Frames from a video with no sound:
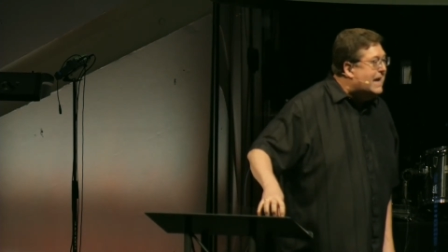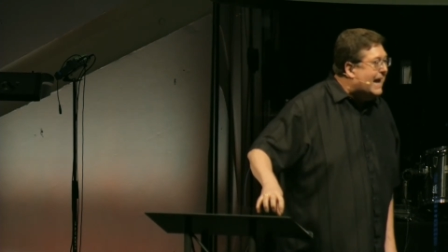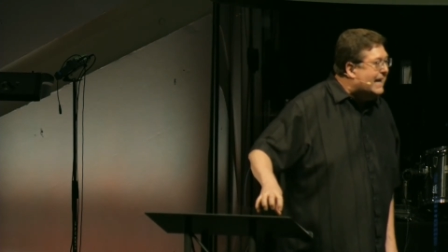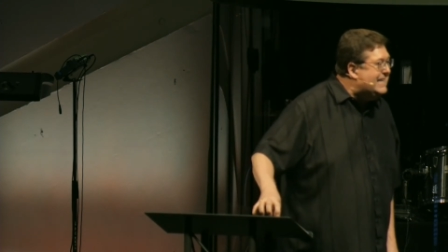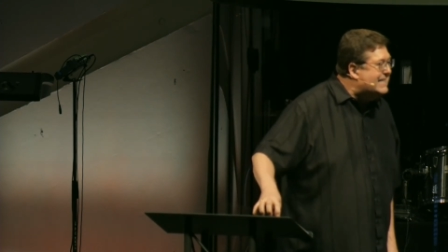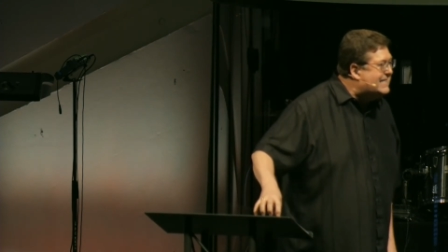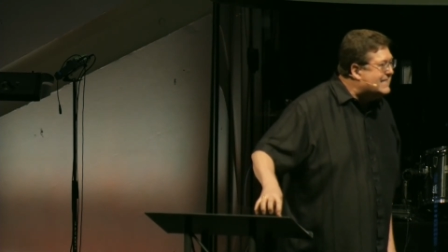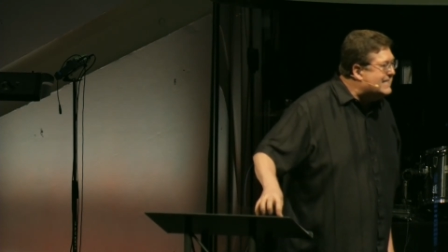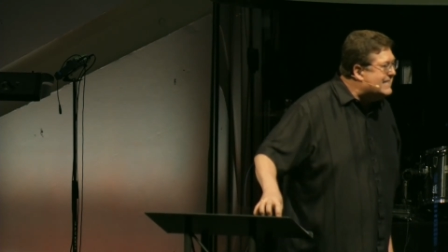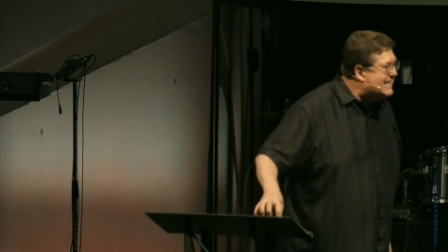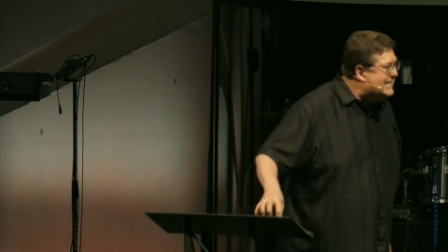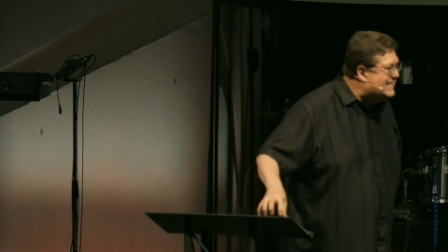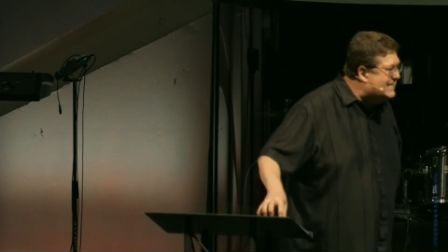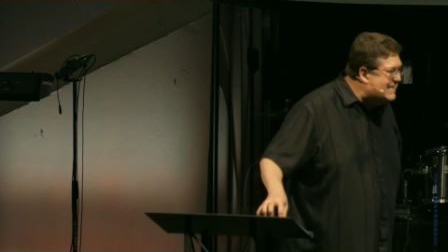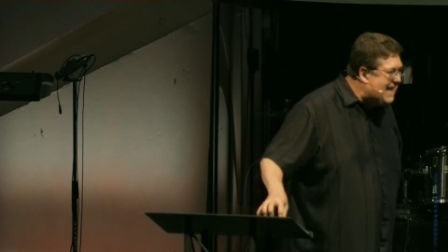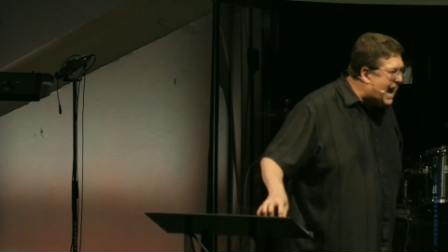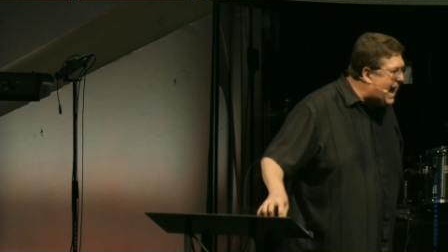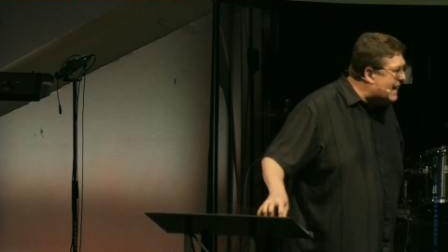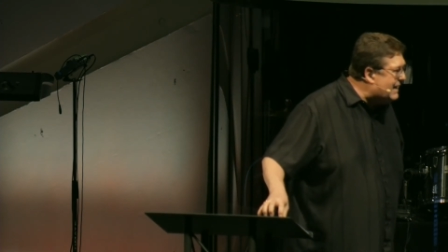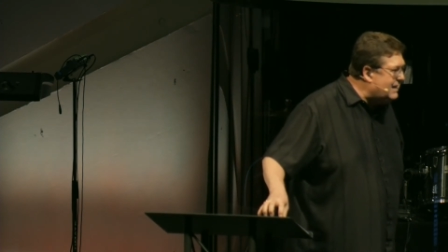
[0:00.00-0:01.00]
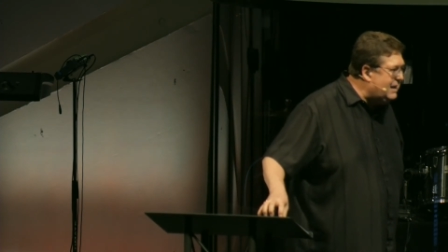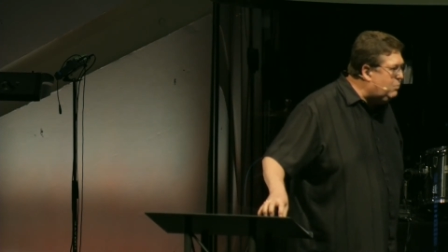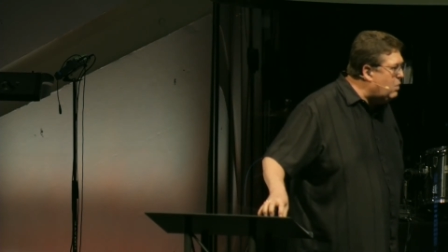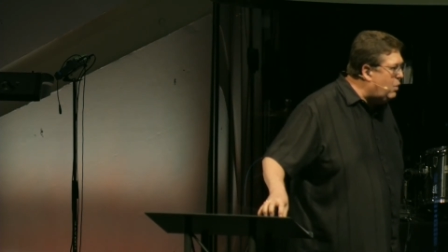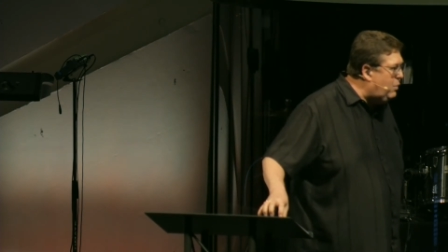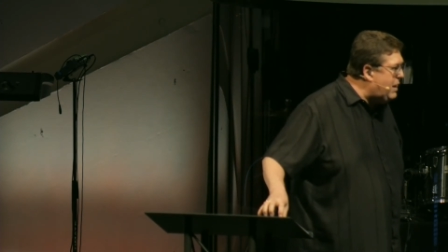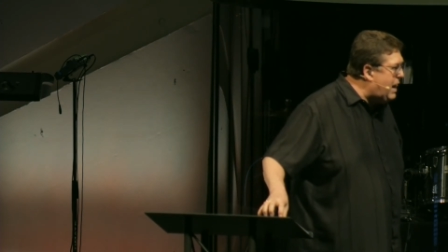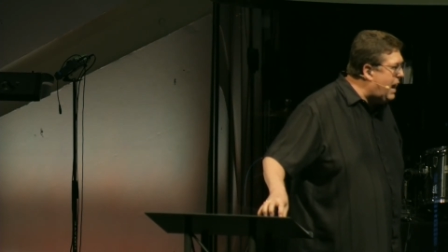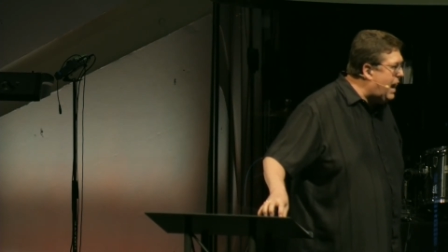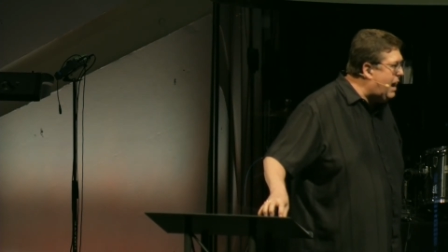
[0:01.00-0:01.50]
And this is exactly
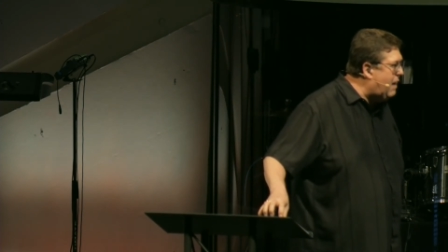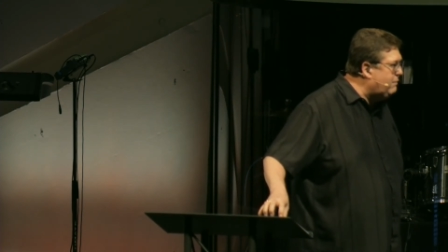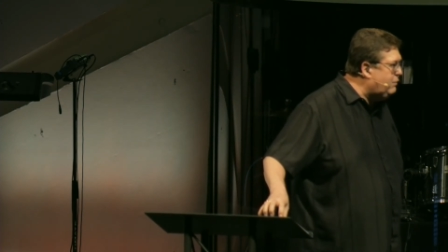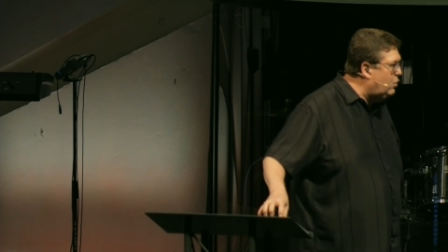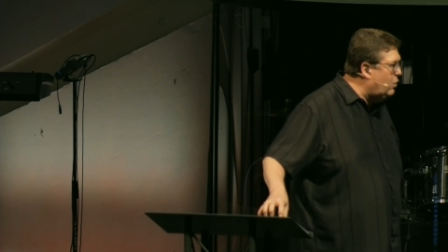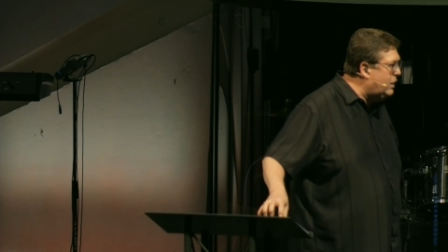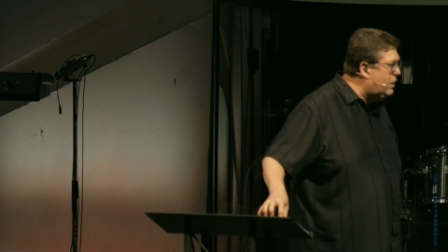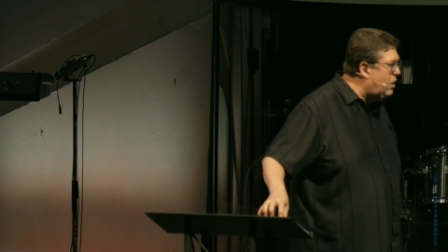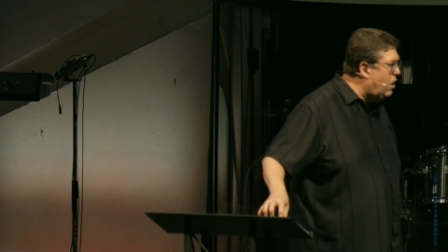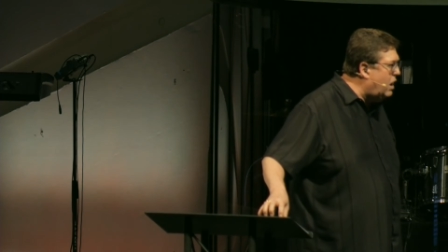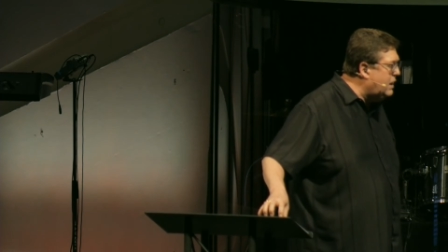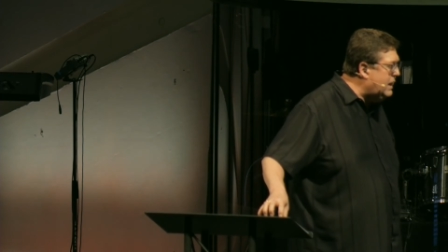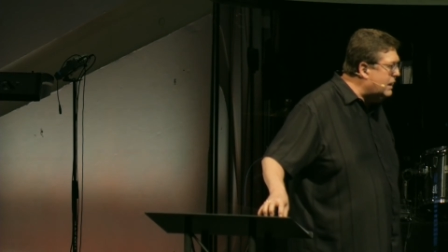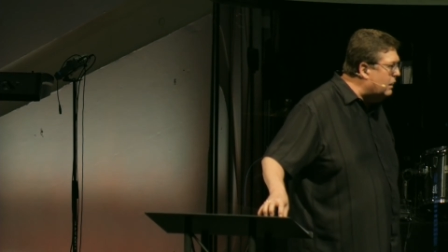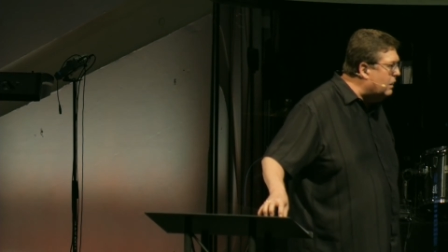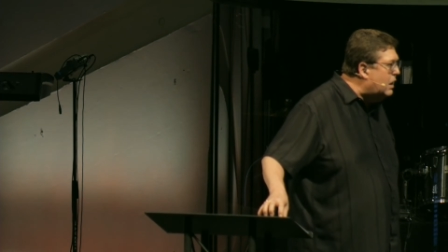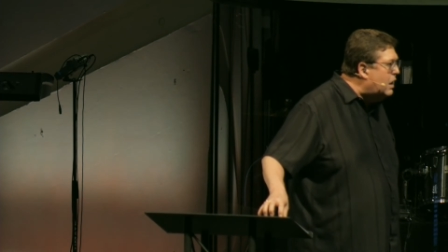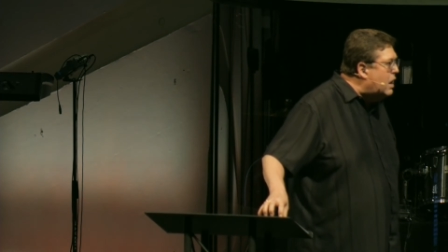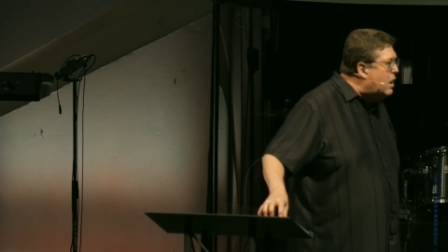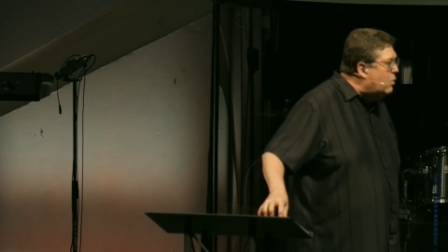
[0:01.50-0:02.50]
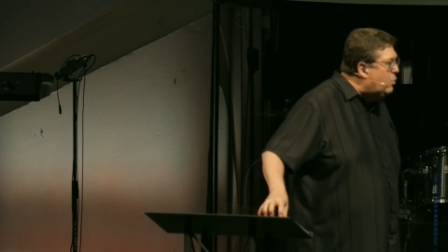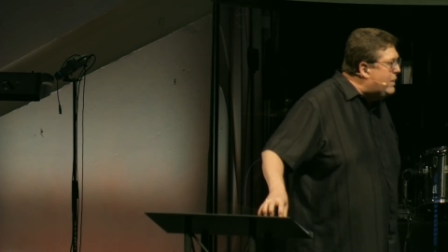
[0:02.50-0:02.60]
what we have going on here.